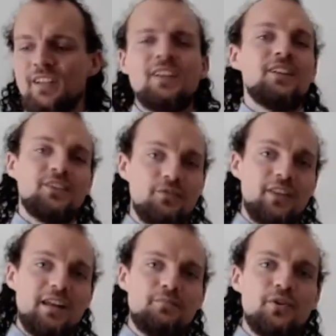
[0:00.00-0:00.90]
So for
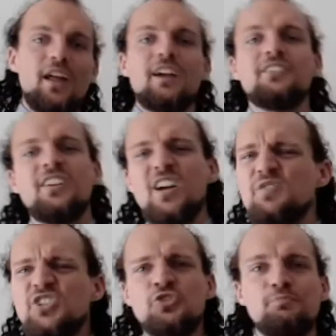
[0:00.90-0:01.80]
the input layer,
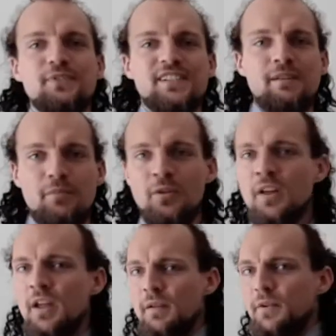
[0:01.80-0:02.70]
super simple,
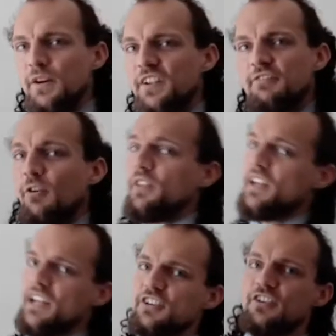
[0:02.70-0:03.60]
because for the
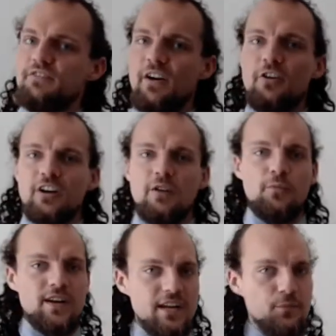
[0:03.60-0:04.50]
electroencephalogram we
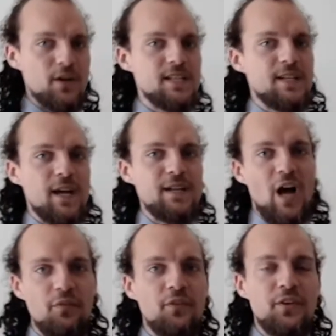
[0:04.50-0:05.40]
need 1 second
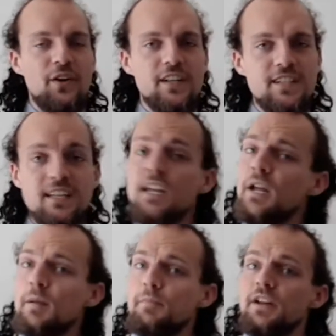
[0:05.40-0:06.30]
after the onset,
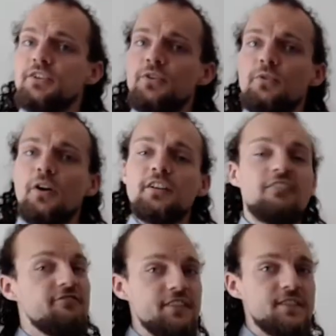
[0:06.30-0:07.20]
being
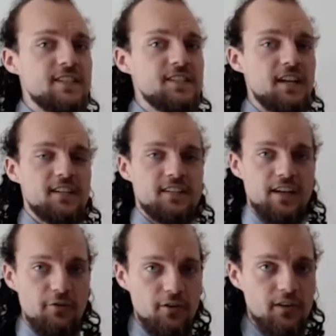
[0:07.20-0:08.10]
256
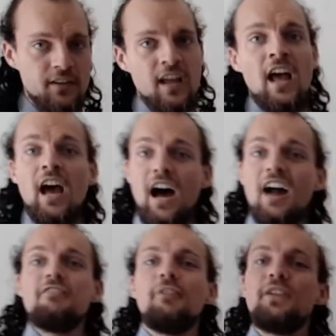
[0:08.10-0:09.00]
neurons,
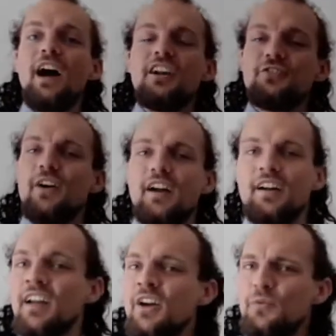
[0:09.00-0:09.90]
and for the
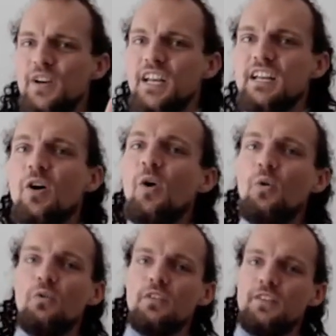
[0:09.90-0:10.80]
eye-tracking we need
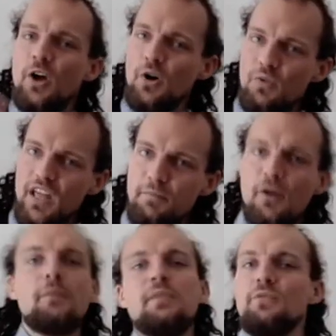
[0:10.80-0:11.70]
the whole
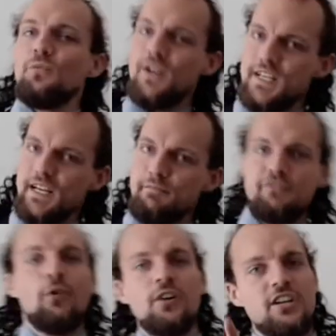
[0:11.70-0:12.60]
epoch being 1 second
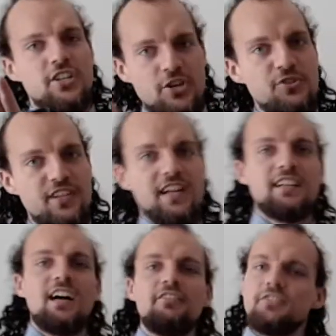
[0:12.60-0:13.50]
before, 2 seconds
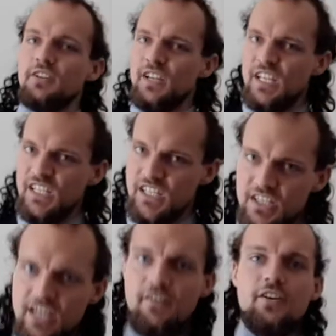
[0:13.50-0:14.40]
after,
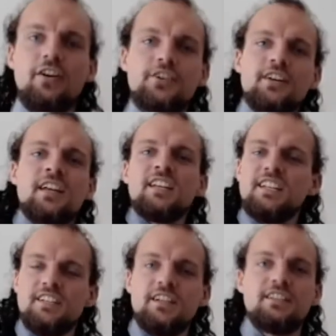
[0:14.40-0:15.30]

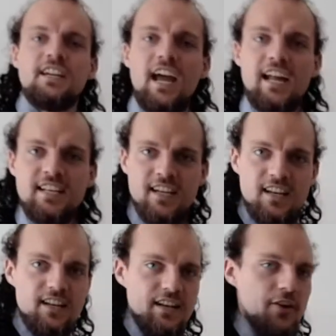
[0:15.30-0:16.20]
768
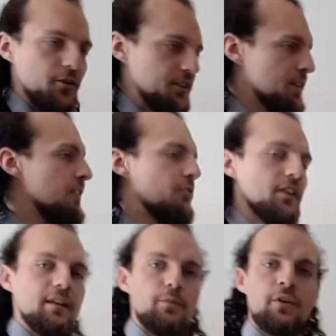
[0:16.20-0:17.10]
neurons for
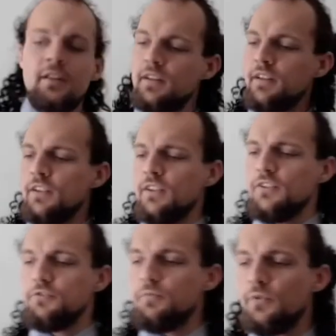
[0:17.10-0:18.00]
the input.
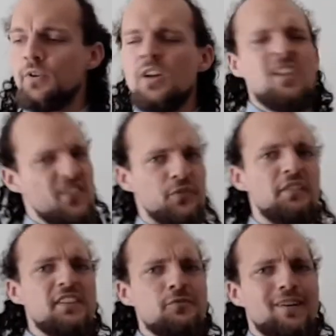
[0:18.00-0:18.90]
Super. So that
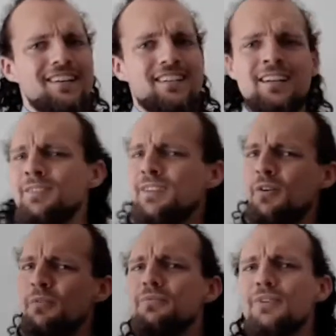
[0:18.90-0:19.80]
was super easy.
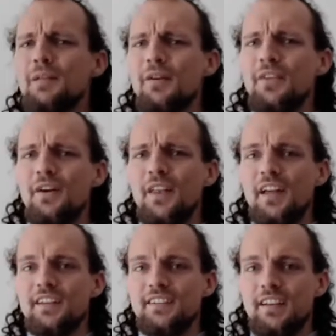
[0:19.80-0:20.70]
What about the other
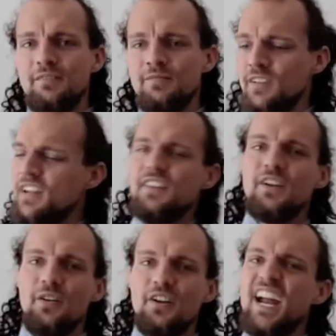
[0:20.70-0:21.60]
layers then? The
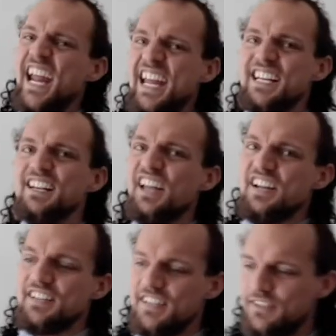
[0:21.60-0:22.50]
other hidden
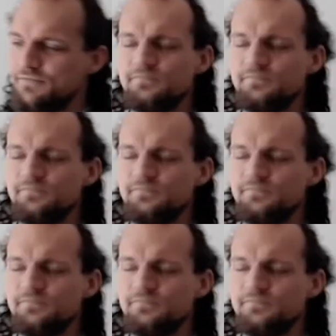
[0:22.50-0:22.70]
layers.